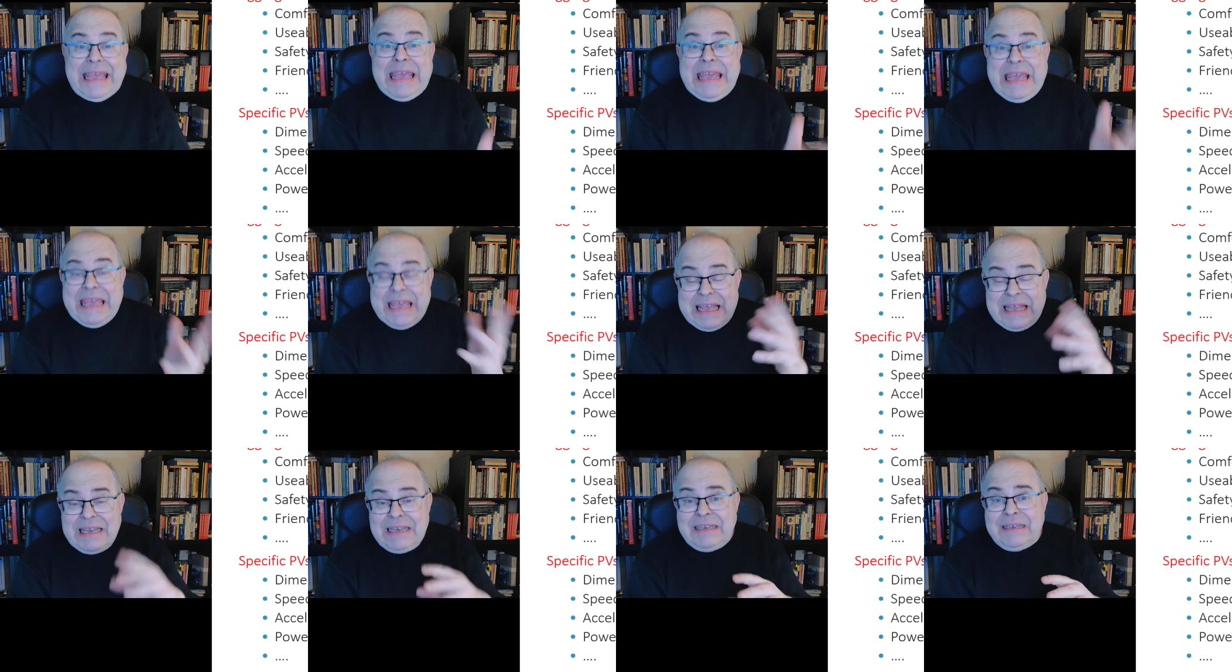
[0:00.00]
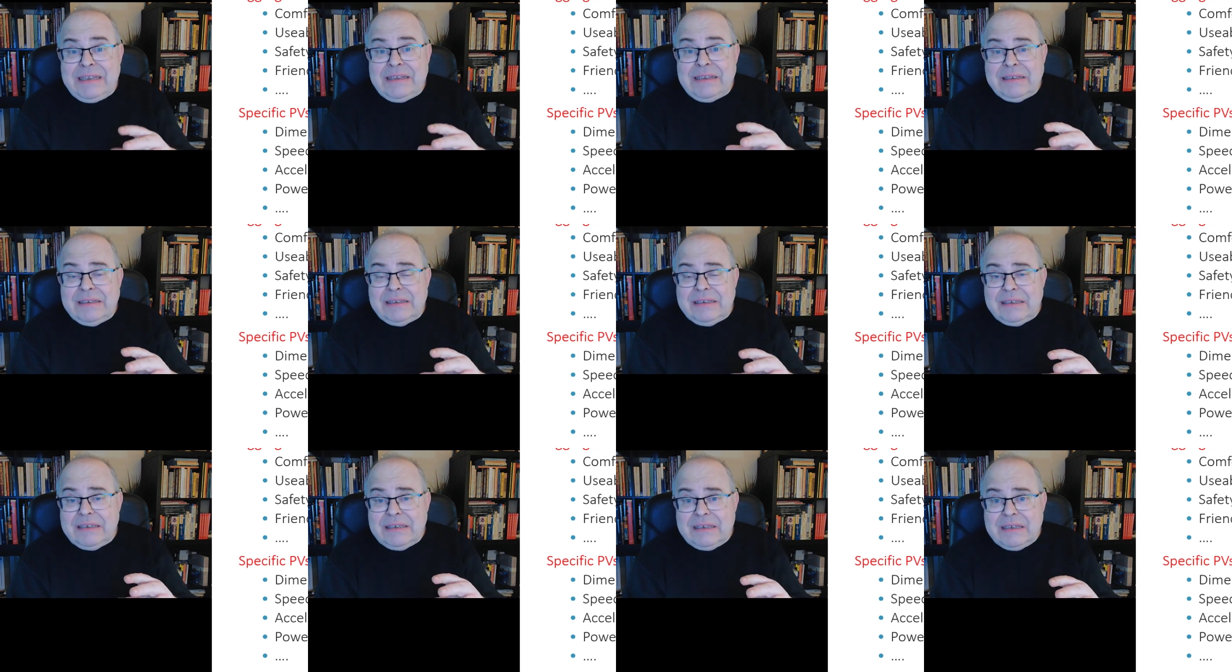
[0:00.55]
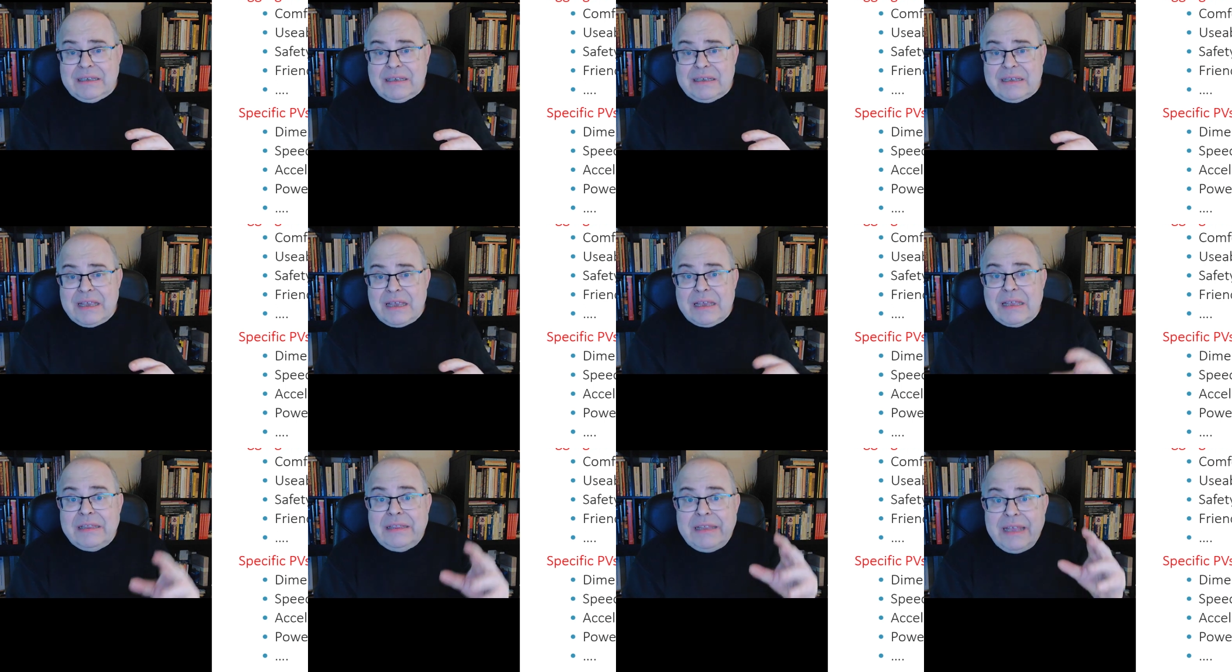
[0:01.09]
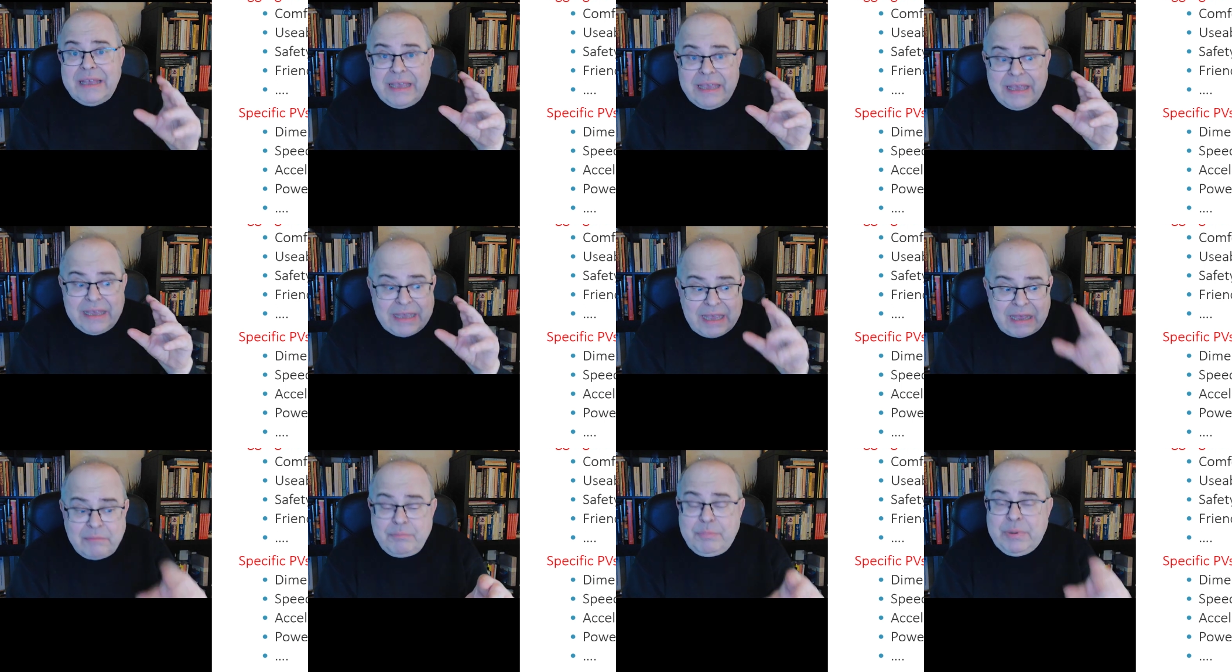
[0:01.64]
and the
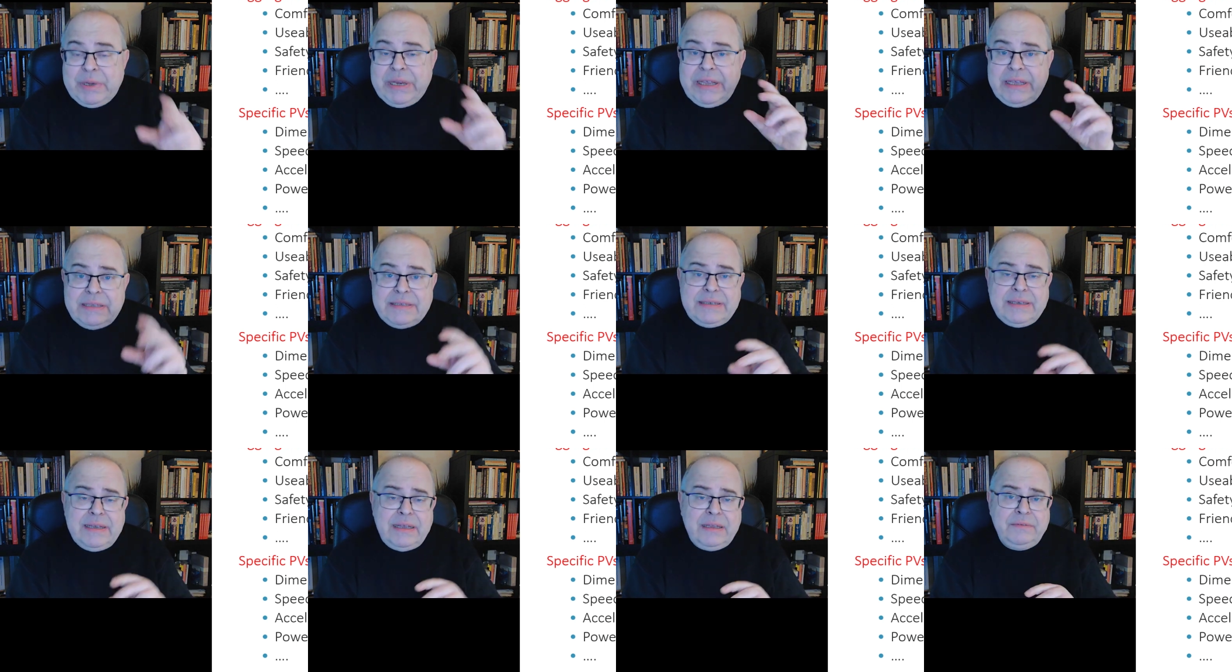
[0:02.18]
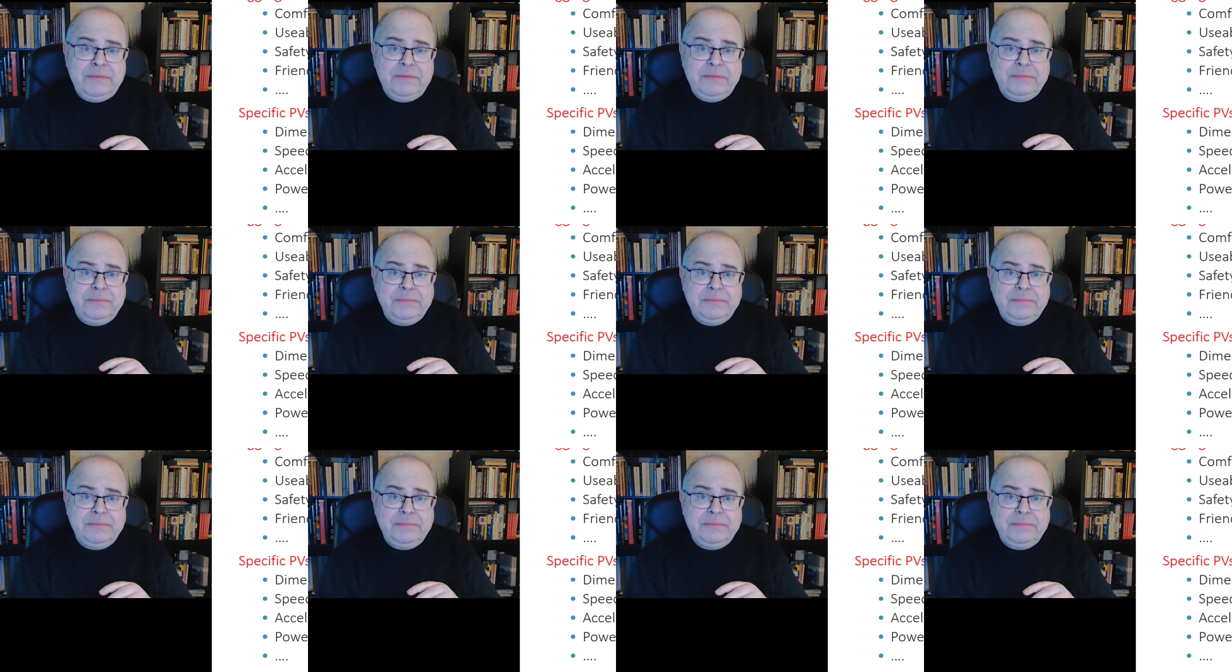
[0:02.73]
company itself.